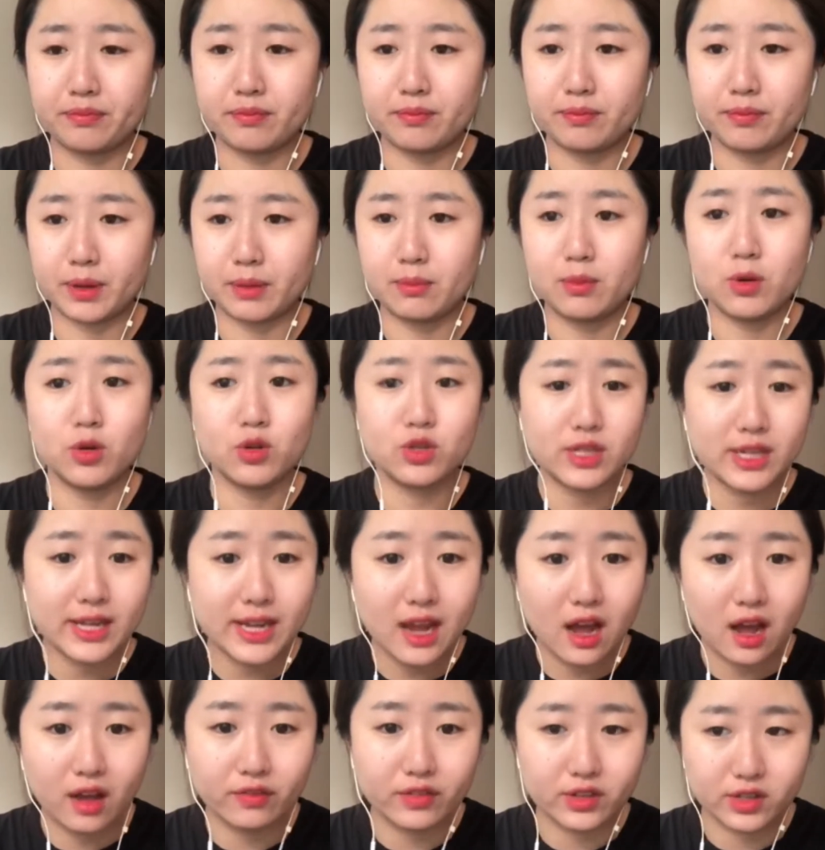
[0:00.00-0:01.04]
mostly
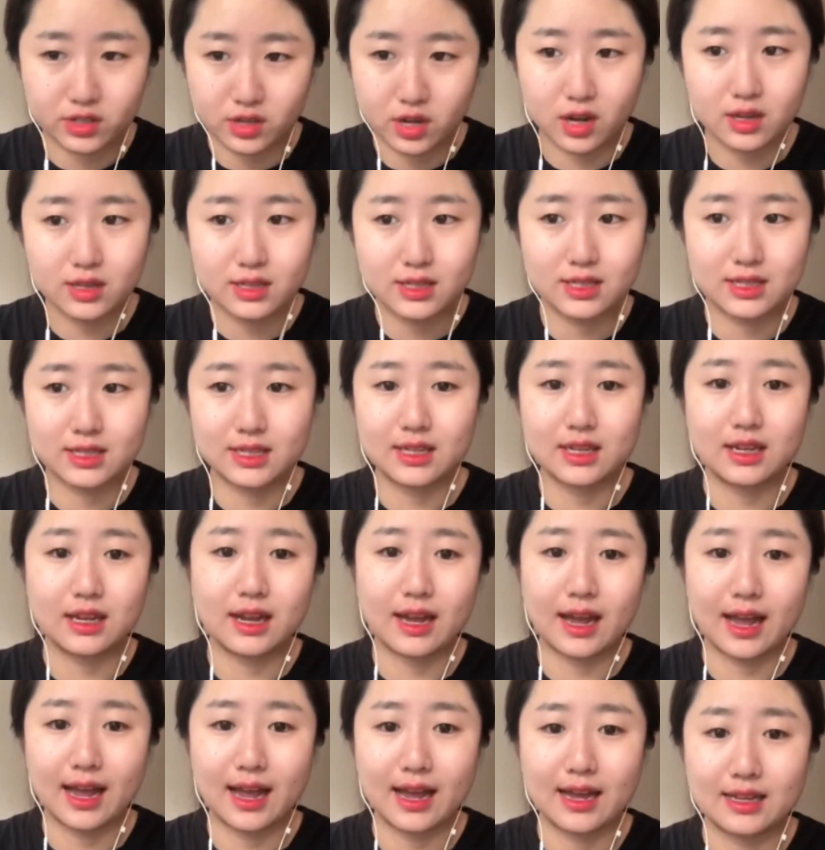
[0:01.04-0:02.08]
on adults
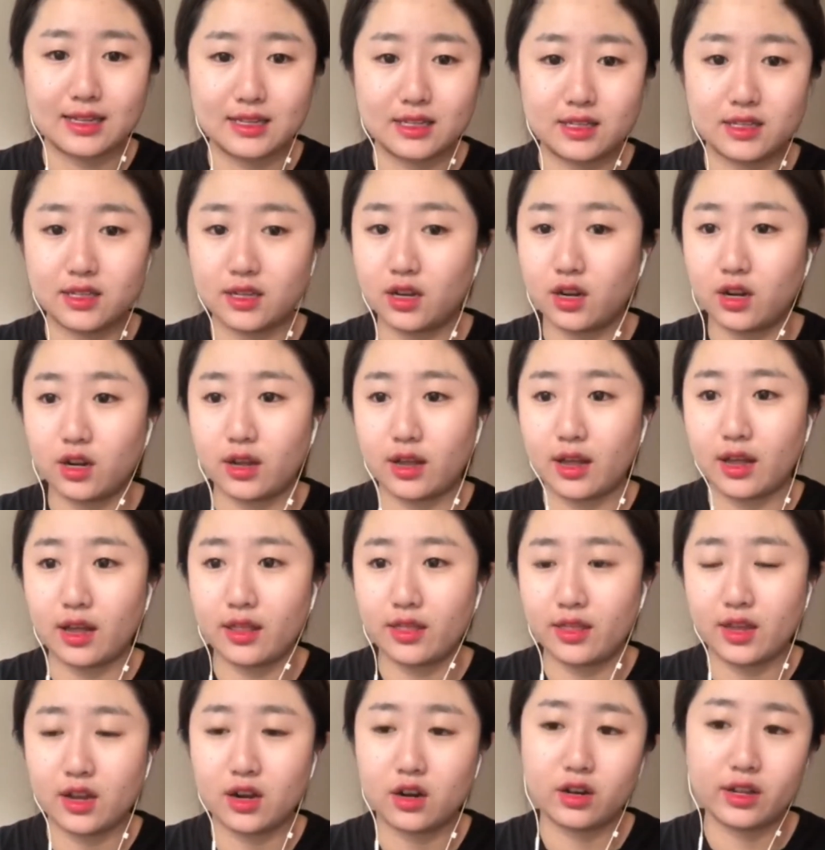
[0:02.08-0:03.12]
at
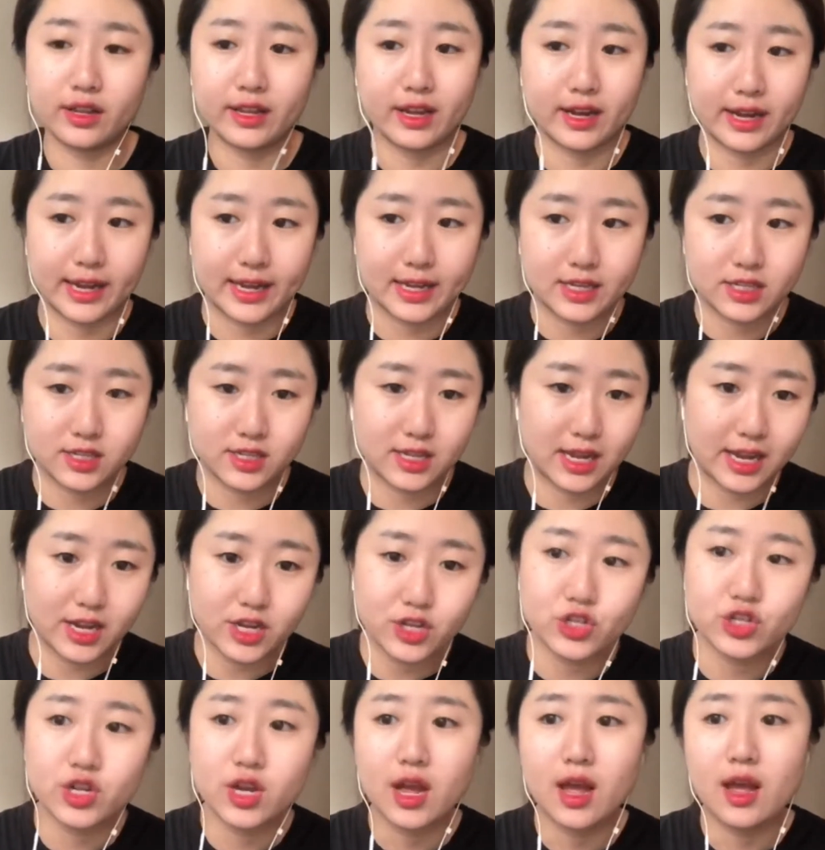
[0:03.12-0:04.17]
the earlier
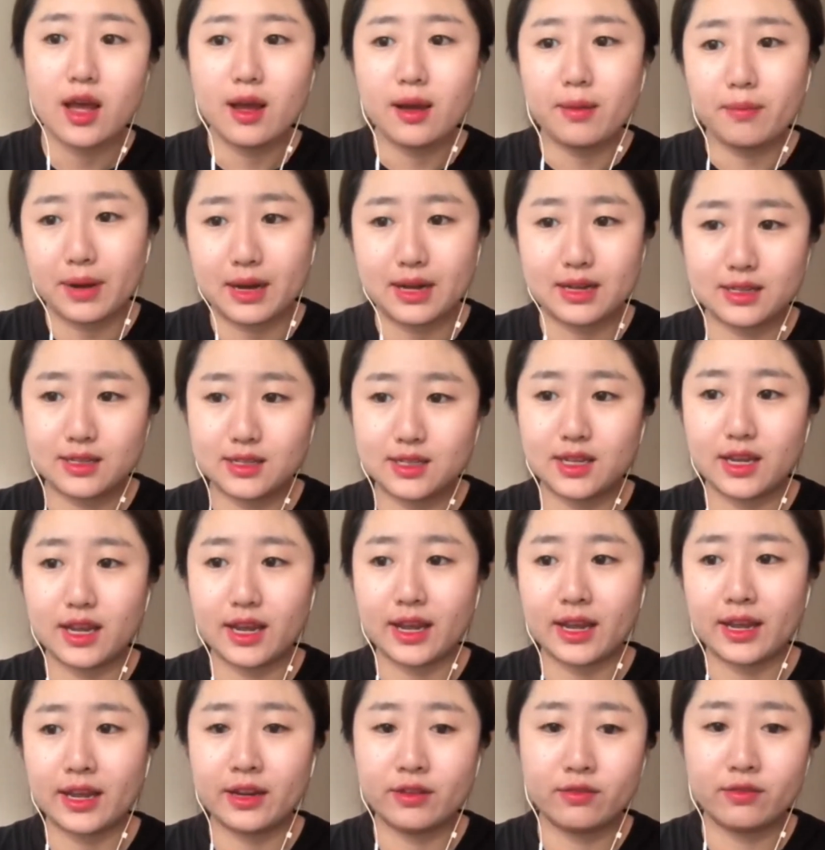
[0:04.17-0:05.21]
stage. But
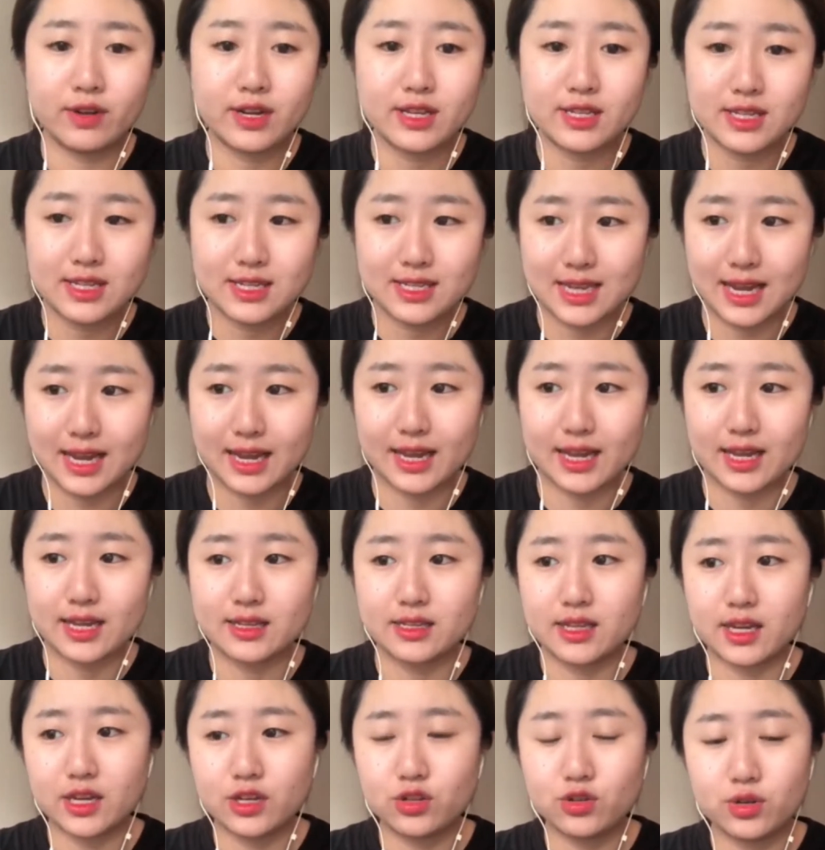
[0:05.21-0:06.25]
in recent
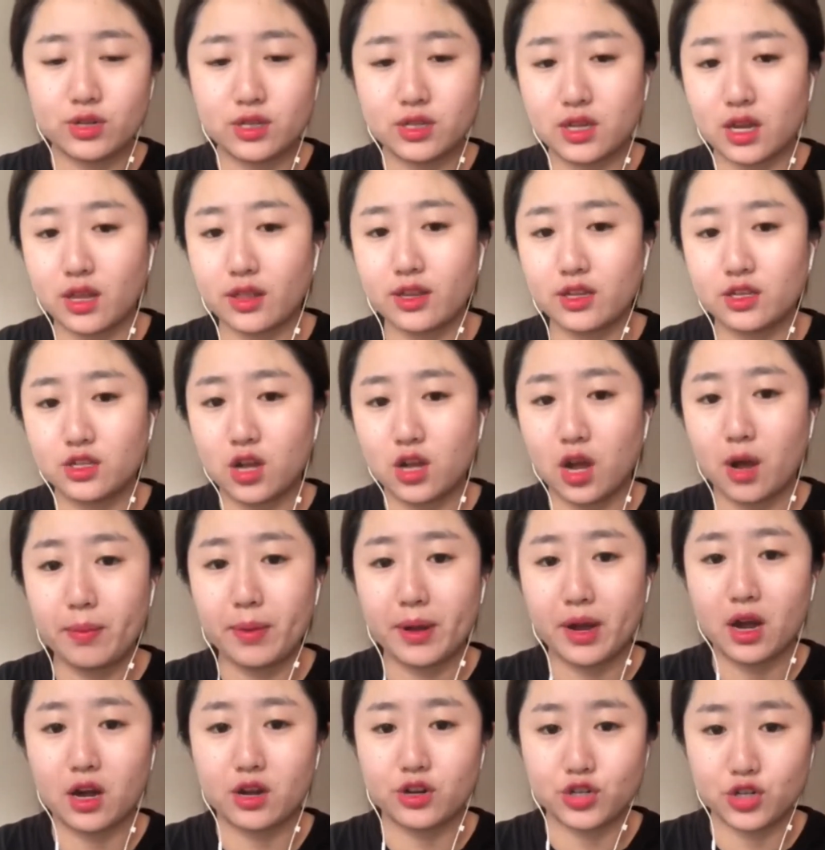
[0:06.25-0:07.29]
decades, interest on this
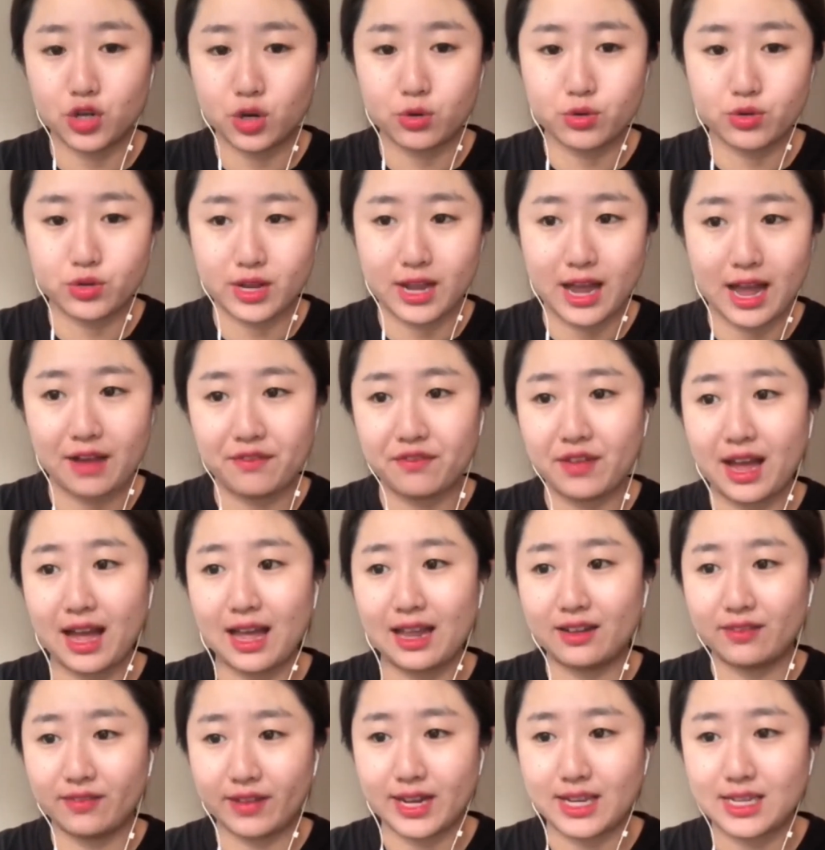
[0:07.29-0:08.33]
topic on children have
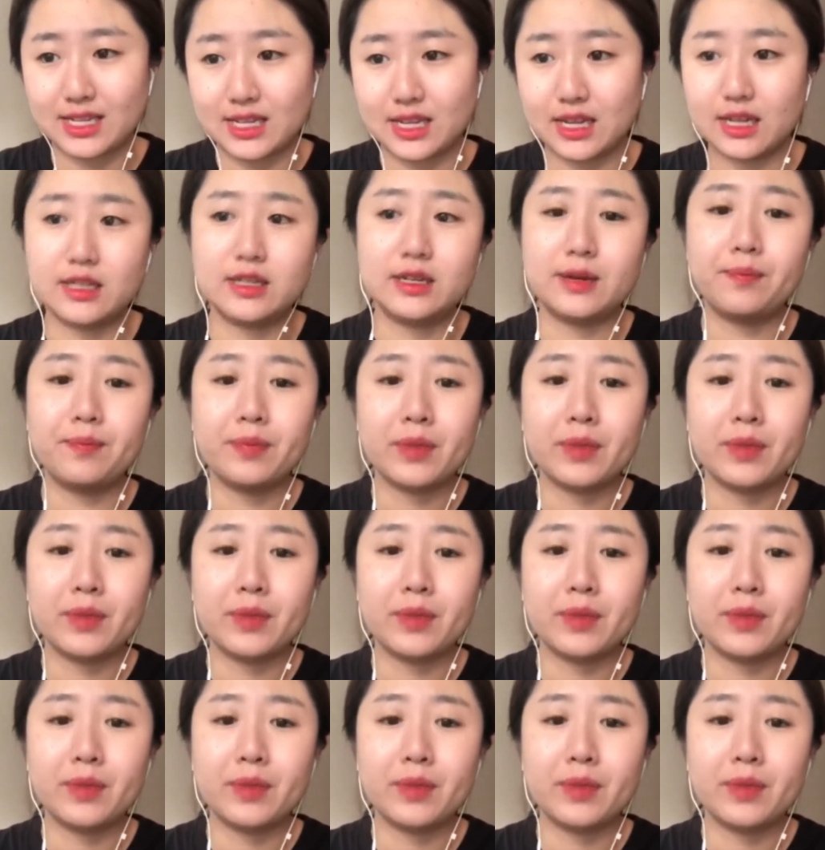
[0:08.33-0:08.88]
elevated.